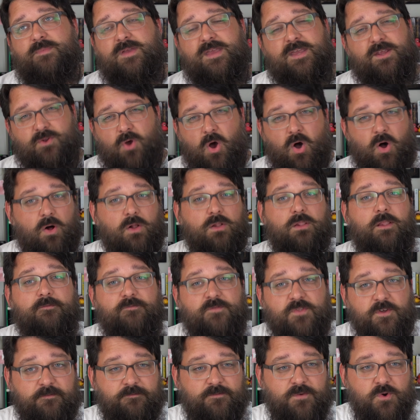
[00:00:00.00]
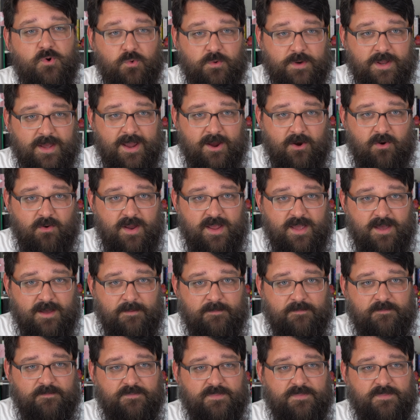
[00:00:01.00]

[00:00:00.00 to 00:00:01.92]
in all of the food area.